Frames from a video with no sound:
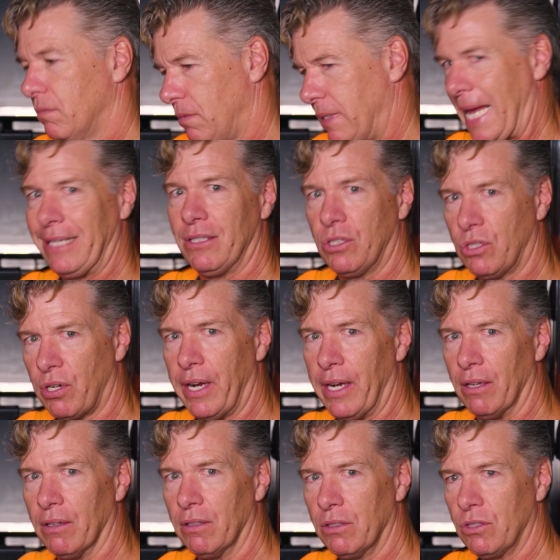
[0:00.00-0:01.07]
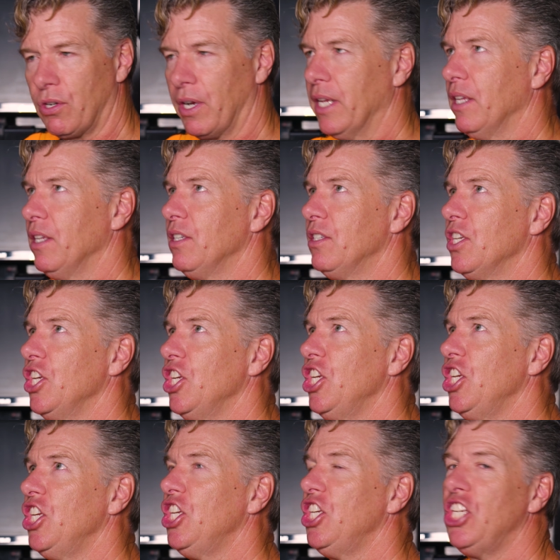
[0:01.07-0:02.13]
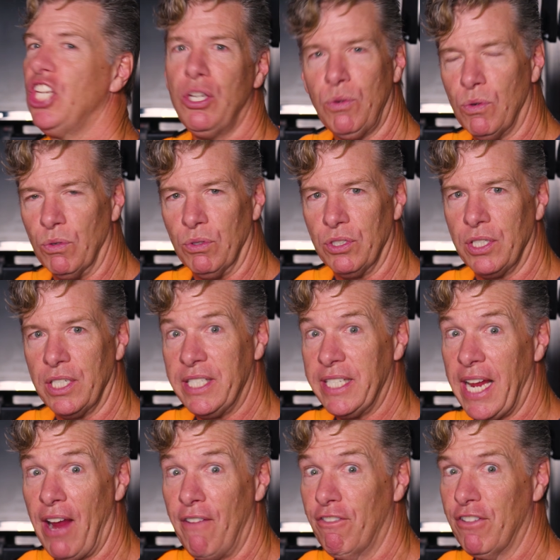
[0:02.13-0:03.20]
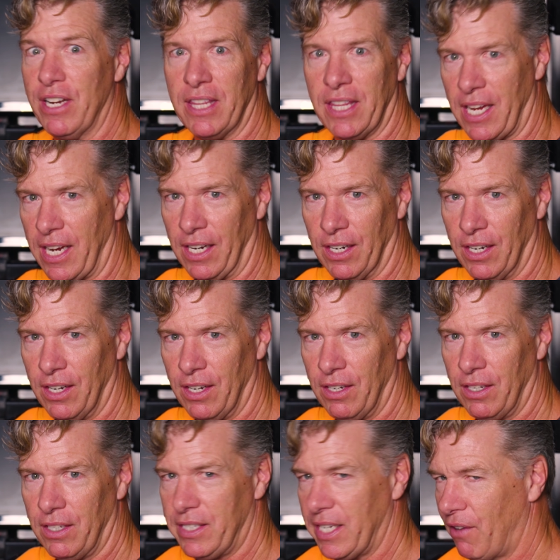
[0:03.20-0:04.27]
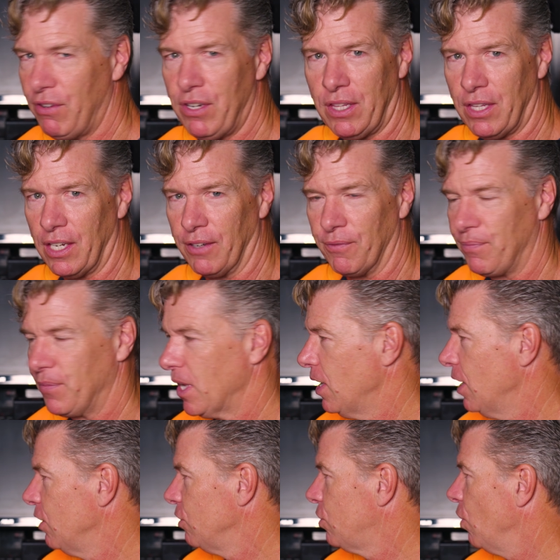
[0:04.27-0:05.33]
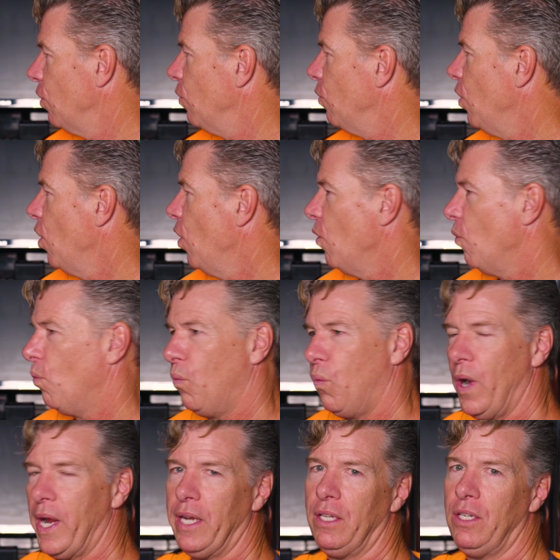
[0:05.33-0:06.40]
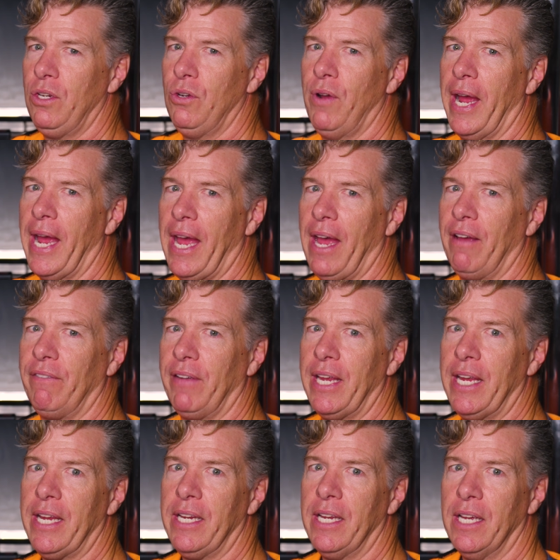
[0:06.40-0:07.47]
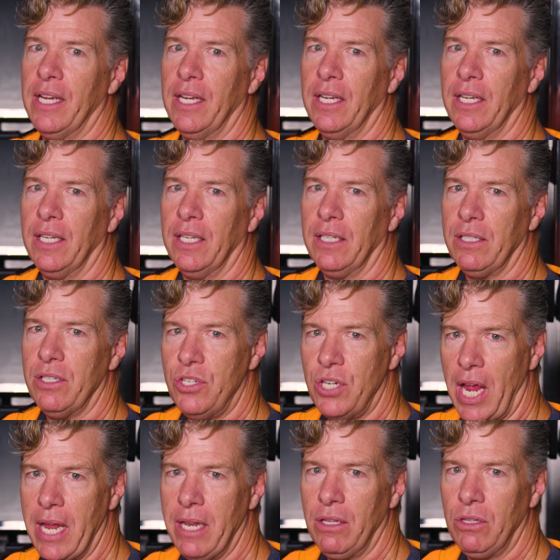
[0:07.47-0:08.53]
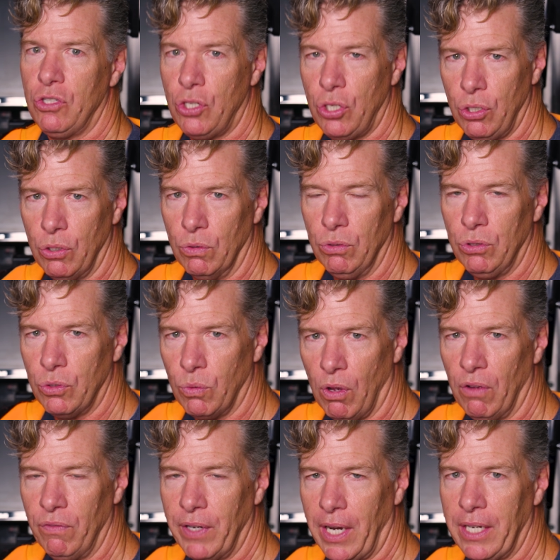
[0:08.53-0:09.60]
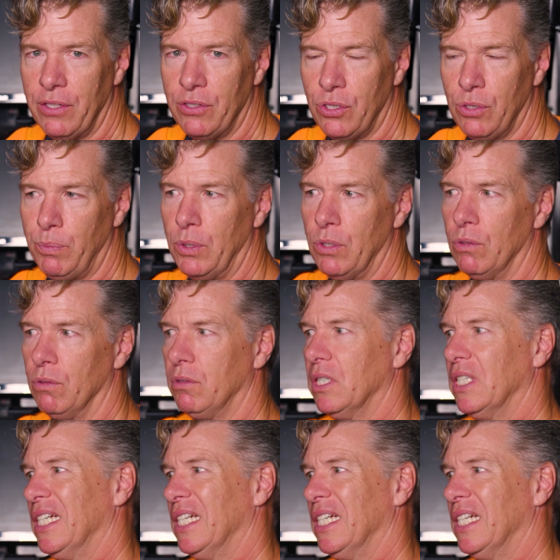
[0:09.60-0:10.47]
That's trail. Trail is huge. It's everything. It's everything. So when you have a Gen 2 1290 Superduke,